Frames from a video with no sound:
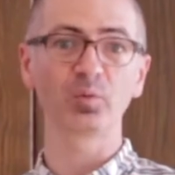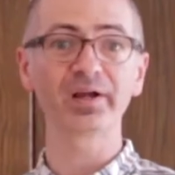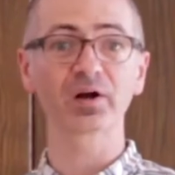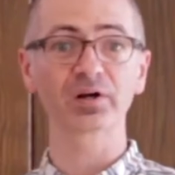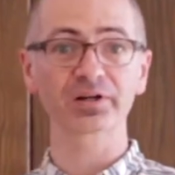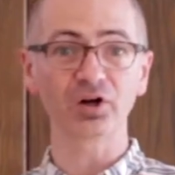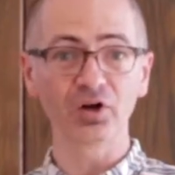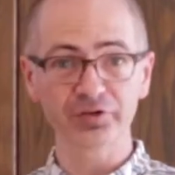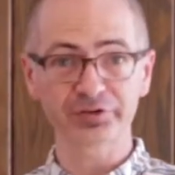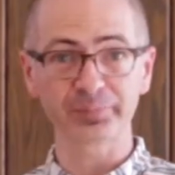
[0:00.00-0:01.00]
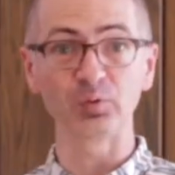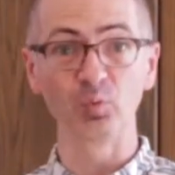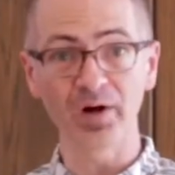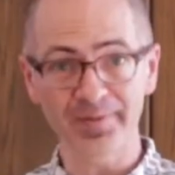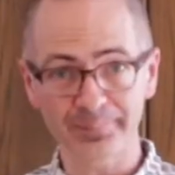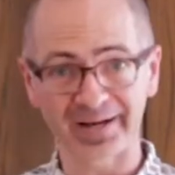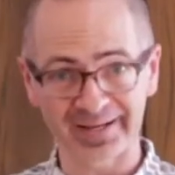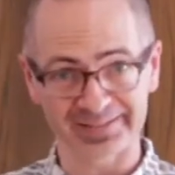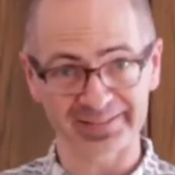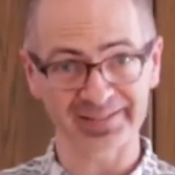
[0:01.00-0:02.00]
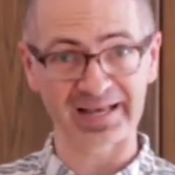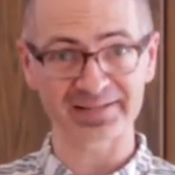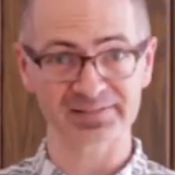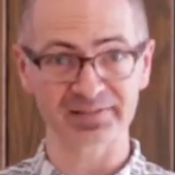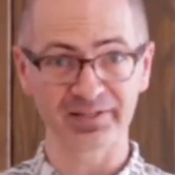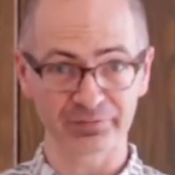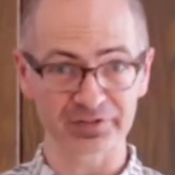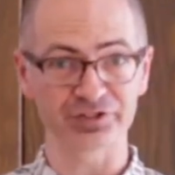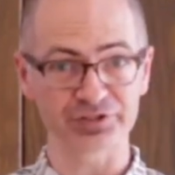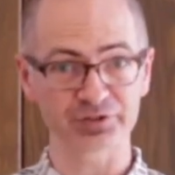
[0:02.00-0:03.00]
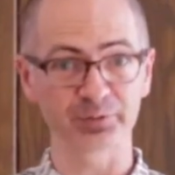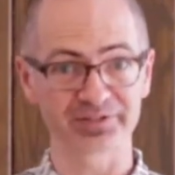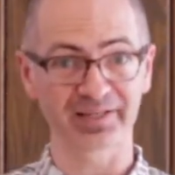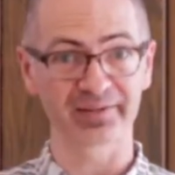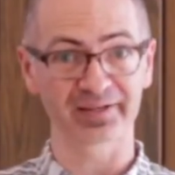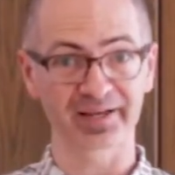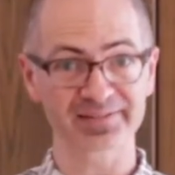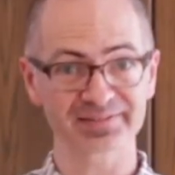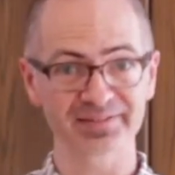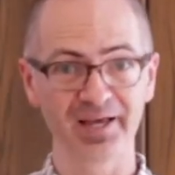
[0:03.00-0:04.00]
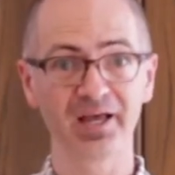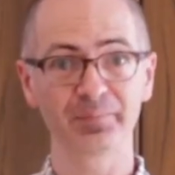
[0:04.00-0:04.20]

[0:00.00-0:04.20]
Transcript: We are called to be one body, as Ephesians 2 is telling us.